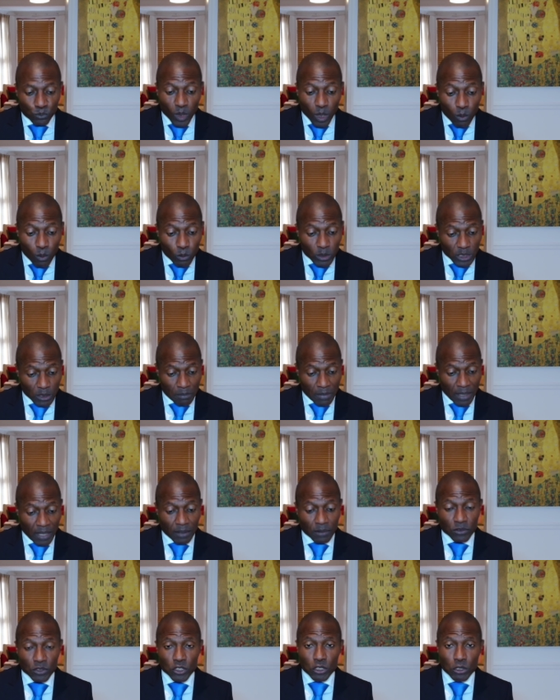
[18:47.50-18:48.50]
which
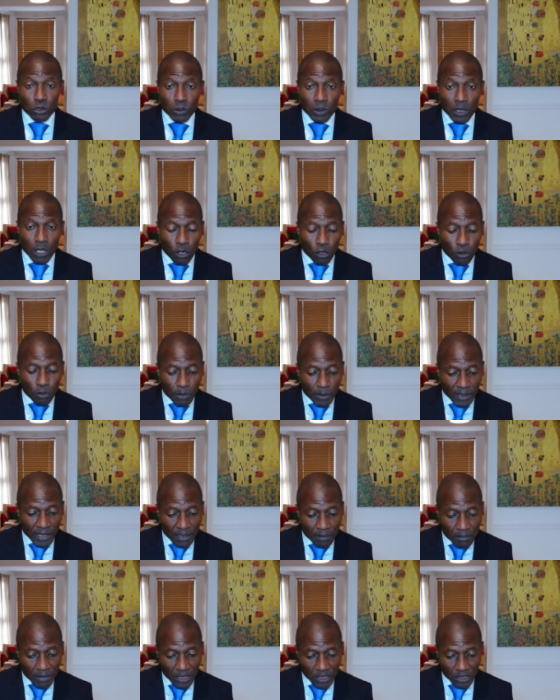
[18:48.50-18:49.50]
amounts to an open
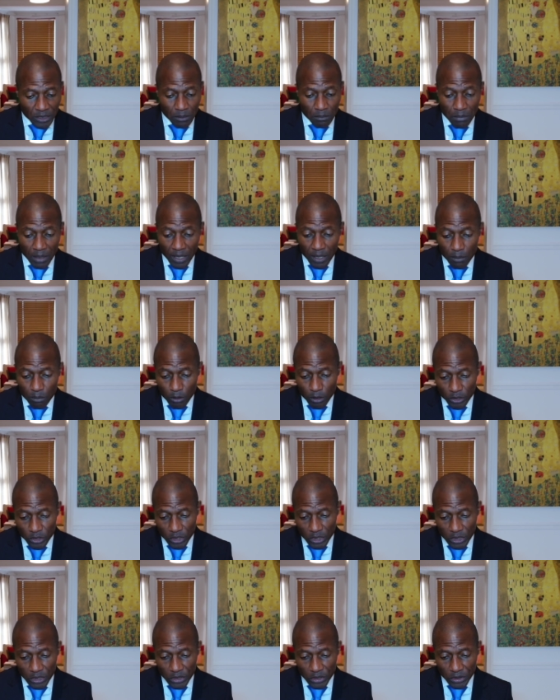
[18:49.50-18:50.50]
admission by the
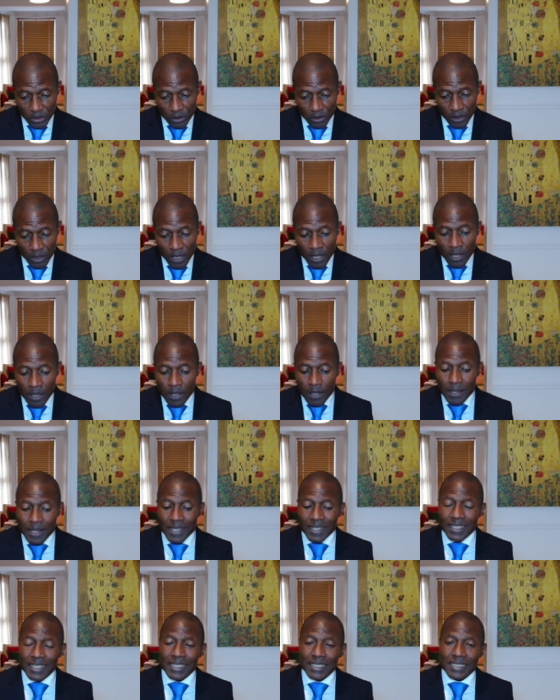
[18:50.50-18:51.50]
prosecution
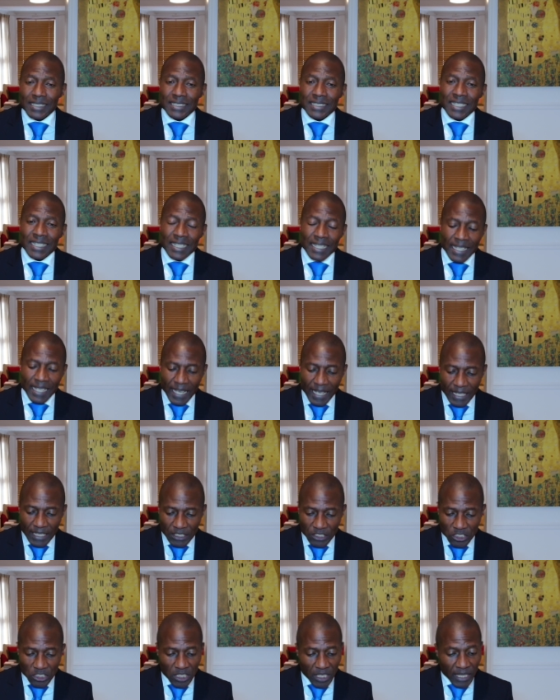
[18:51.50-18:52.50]
that it is
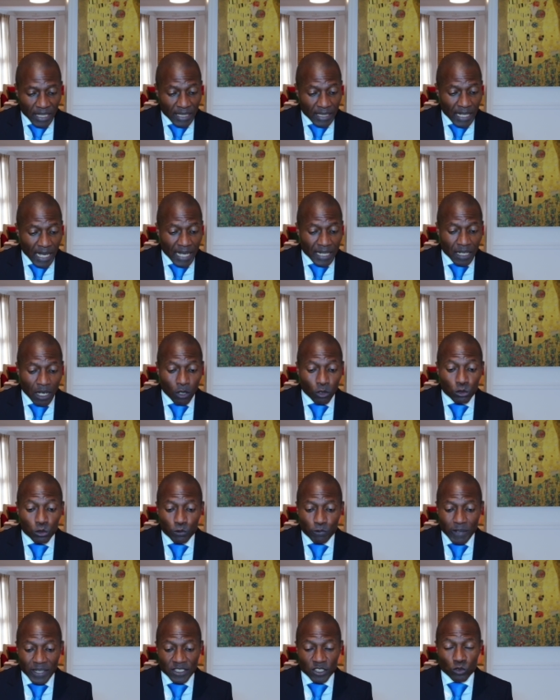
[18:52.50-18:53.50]
engaged in an
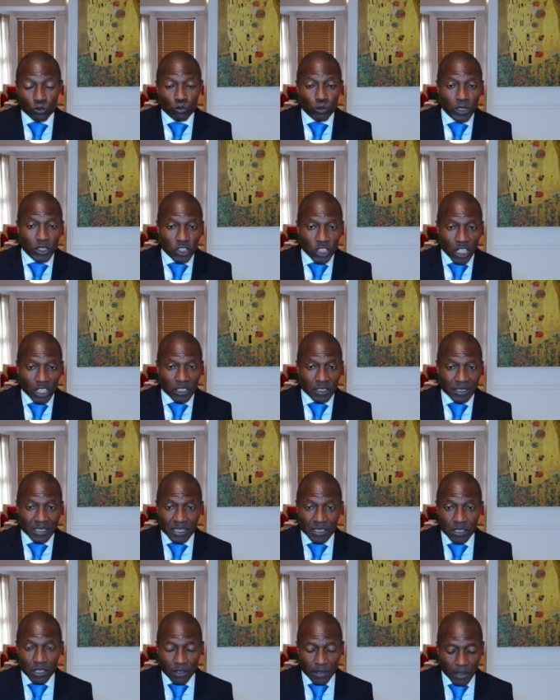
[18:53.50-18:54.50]
old-fashioned witch hunt
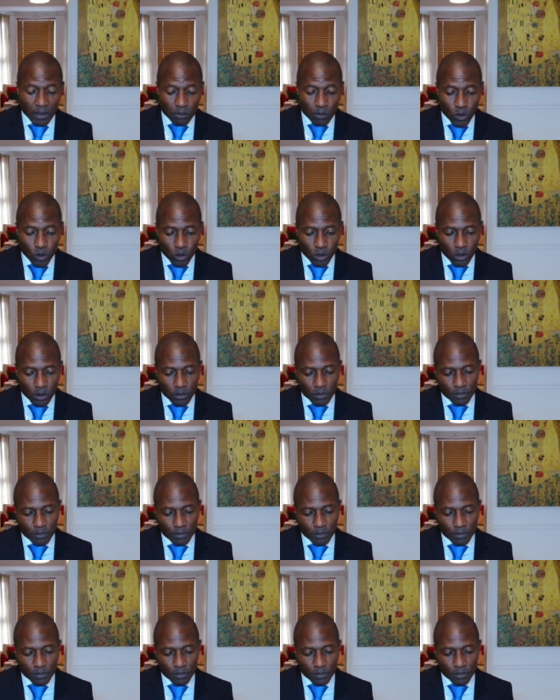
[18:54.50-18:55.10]
and nothing more.